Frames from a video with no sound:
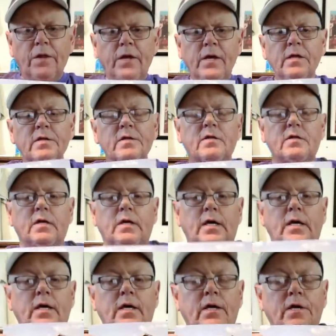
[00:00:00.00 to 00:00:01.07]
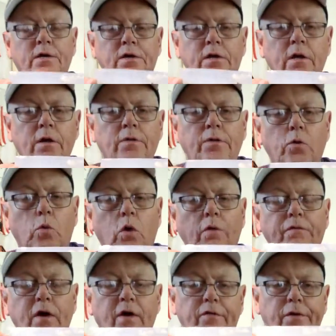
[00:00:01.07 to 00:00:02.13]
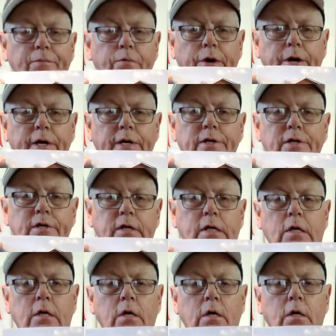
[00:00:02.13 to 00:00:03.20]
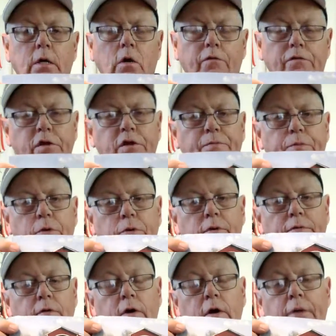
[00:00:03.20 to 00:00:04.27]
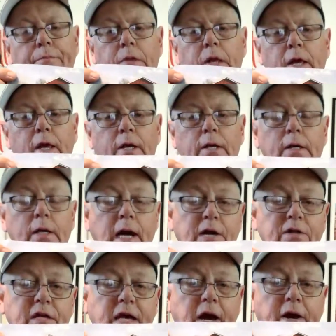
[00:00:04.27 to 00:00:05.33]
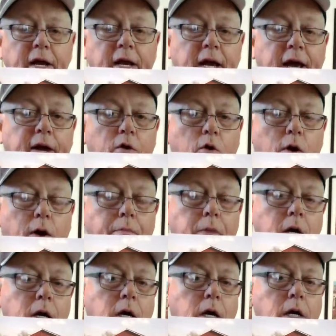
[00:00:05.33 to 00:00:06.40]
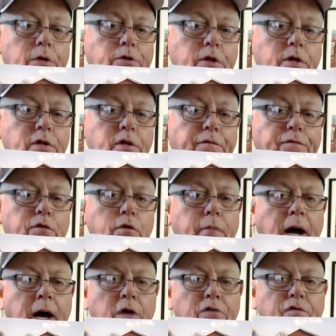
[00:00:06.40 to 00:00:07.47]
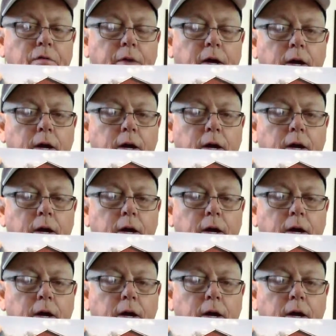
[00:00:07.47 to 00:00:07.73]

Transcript: This is the wolf-covered bridge over the Spoon River in Knox County, and I grew up just a few miles from